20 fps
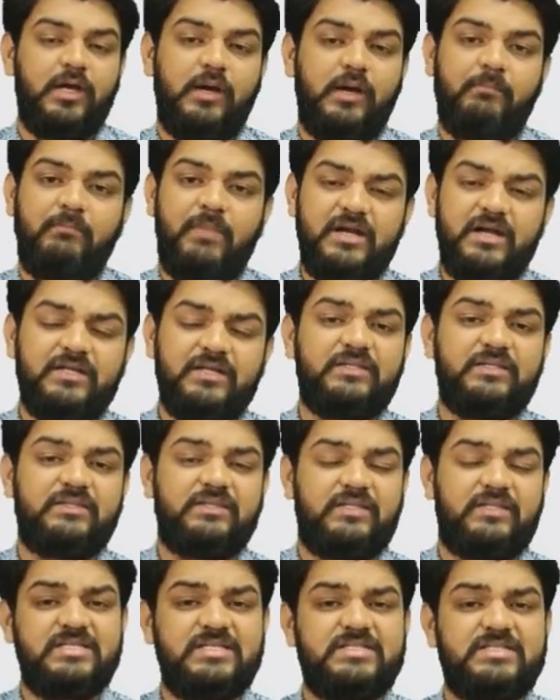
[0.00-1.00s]
But
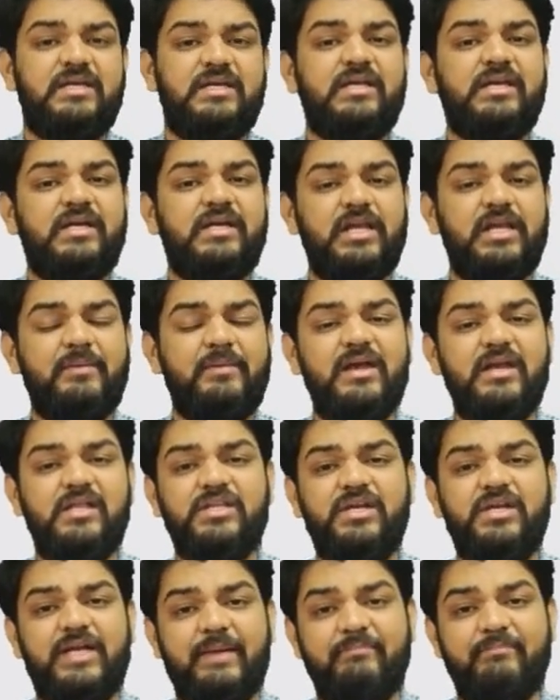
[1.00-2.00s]
this increment in
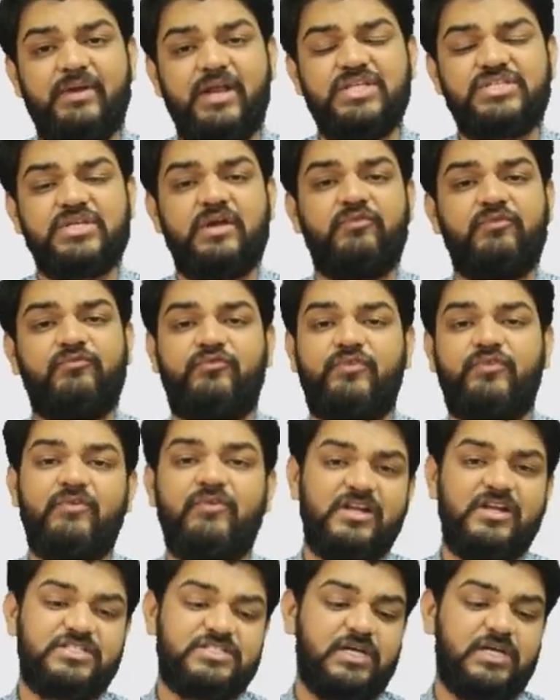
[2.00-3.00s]
the temperature
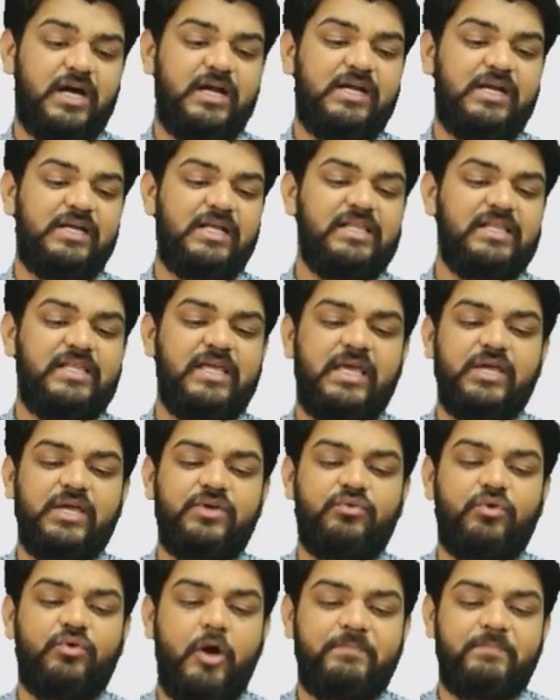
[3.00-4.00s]
favors until the
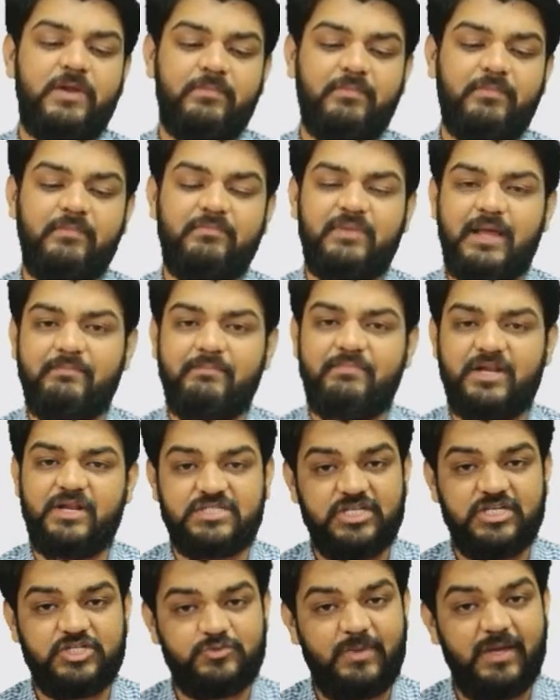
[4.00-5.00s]
optimum
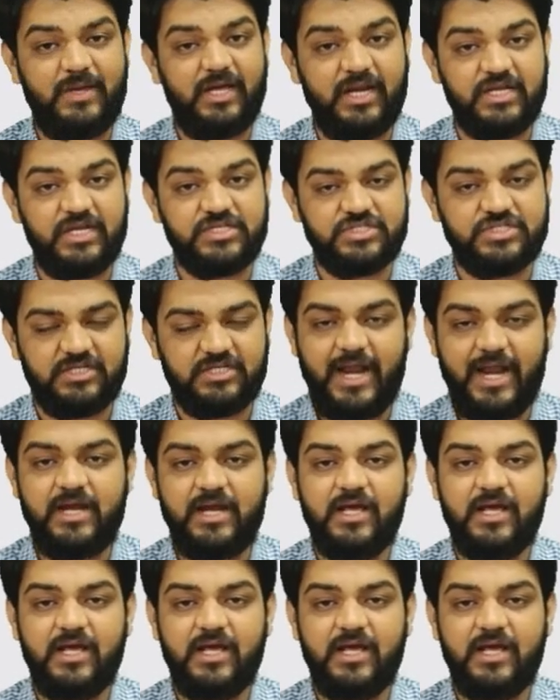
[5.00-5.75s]
temperature is being reached, right?